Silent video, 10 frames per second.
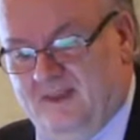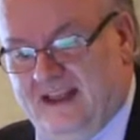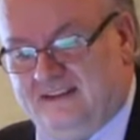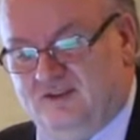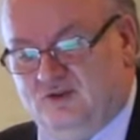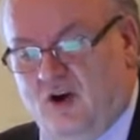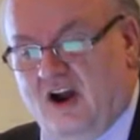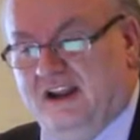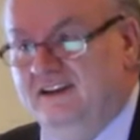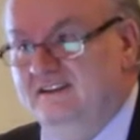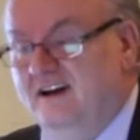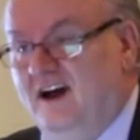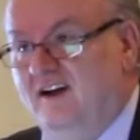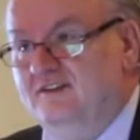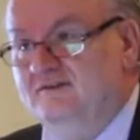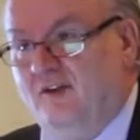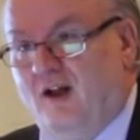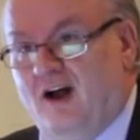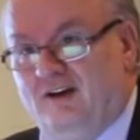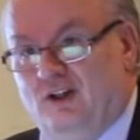That's a drawing. I'll
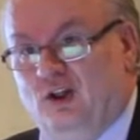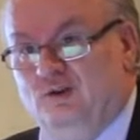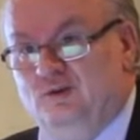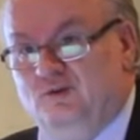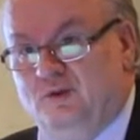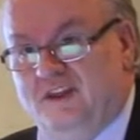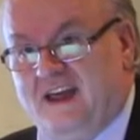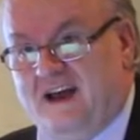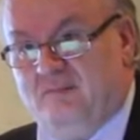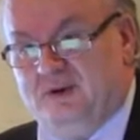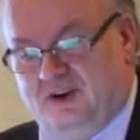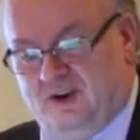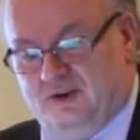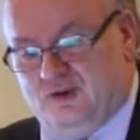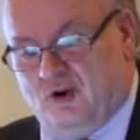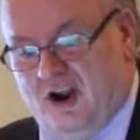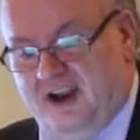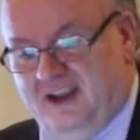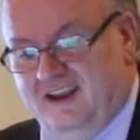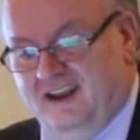close with that particular
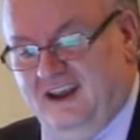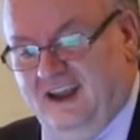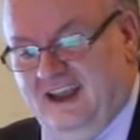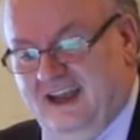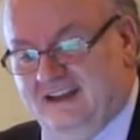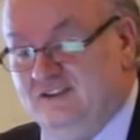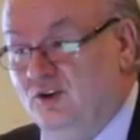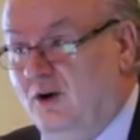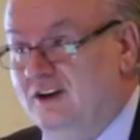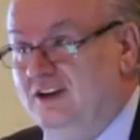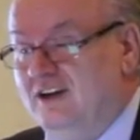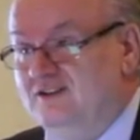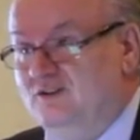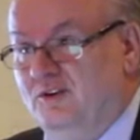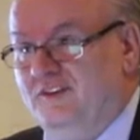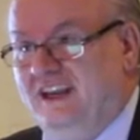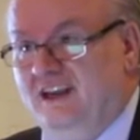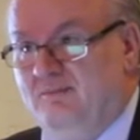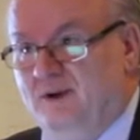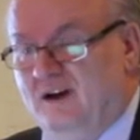drawing, and so I'll sort of
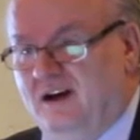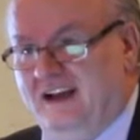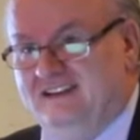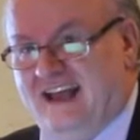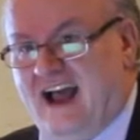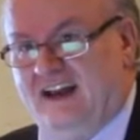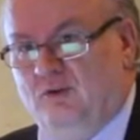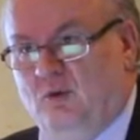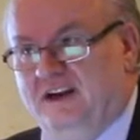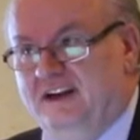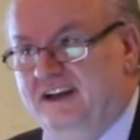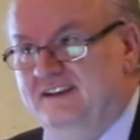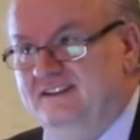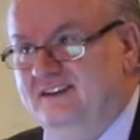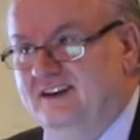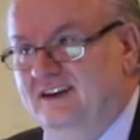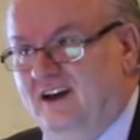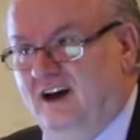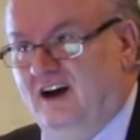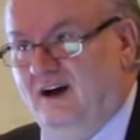keep exactly what it is
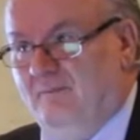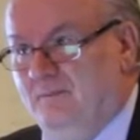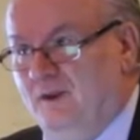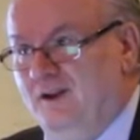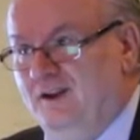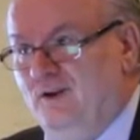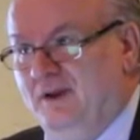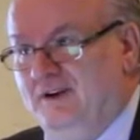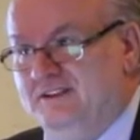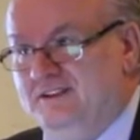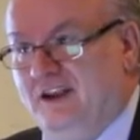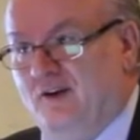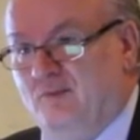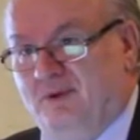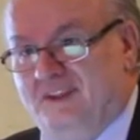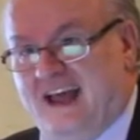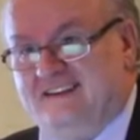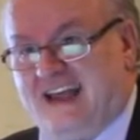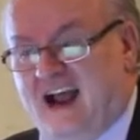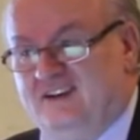a little bit of a secret, but
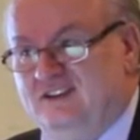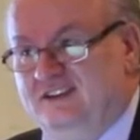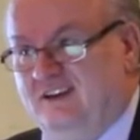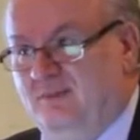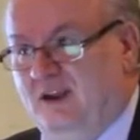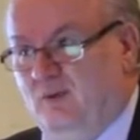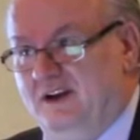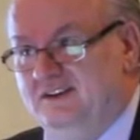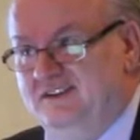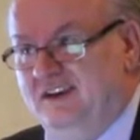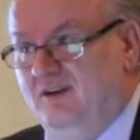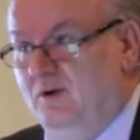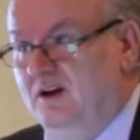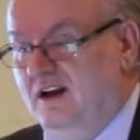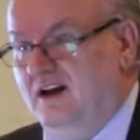that's actually something we could see